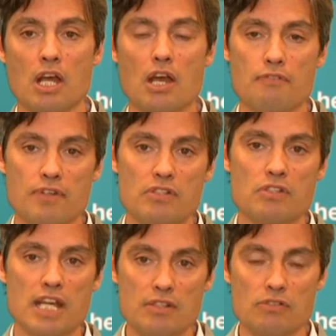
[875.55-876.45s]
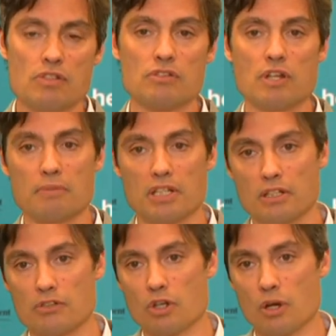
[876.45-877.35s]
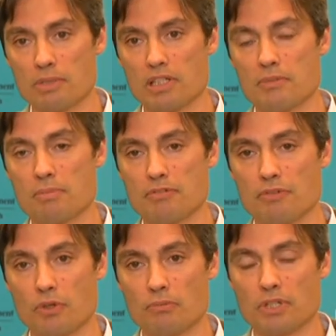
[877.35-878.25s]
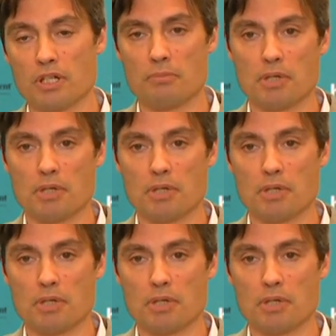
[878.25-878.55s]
A fit test is something that's commonly performed